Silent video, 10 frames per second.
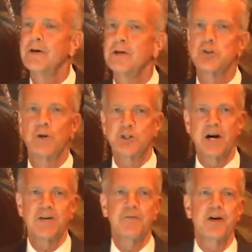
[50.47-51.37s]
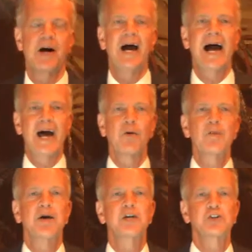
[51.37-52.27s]
So we tried to figure out, how do we
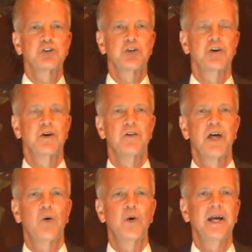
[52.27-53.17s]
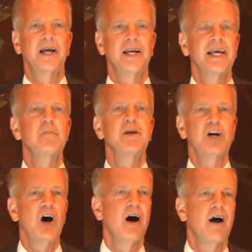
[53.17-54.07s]
make certain that we can get
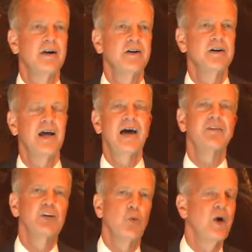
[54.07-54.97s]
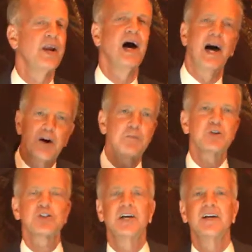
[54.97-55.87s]
beyond having to win
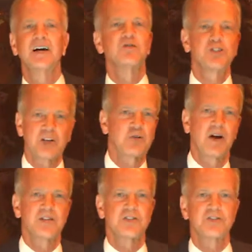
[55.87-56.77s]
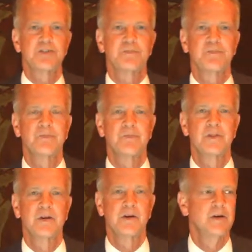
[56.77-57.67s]
100% of six races?
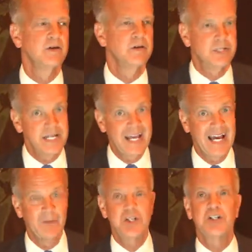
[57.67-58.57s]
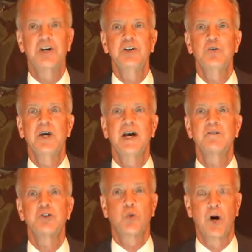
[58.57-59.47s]
Today, I would tell you we
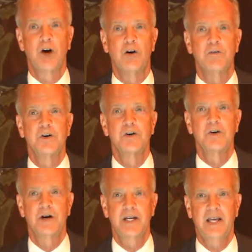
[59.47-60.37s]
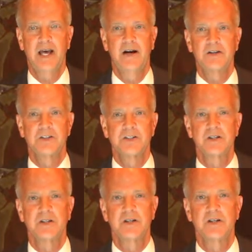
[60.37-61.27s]
have 12 great candidates
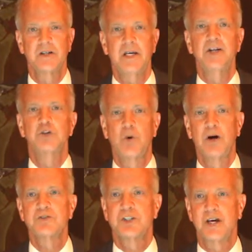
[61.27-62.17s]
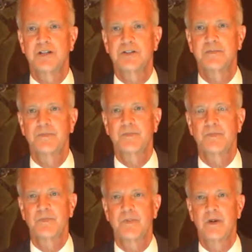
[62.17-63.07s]
in 12 states.
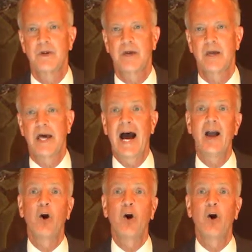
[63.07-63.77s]
And I